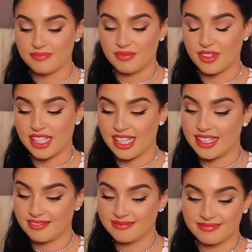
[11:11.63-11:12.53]

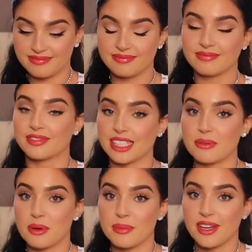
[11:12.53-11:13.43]
really
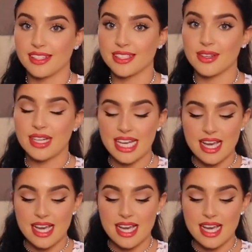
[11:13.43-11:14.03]
put me on to.